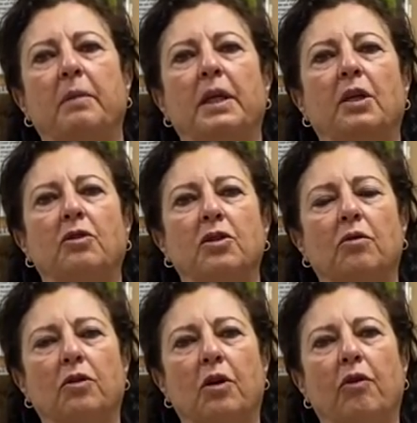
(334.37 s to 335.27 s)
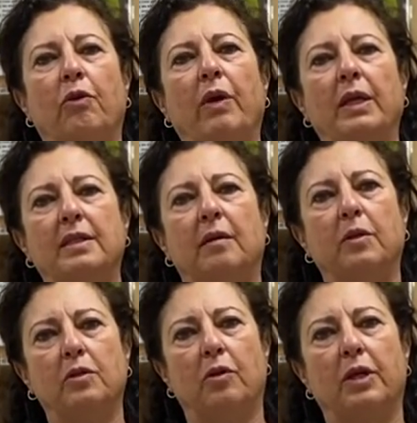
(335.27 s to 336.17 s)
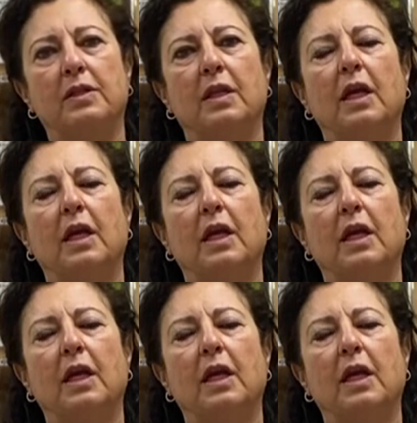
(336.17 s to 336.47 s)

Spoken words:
meaning you don't go through any double doors,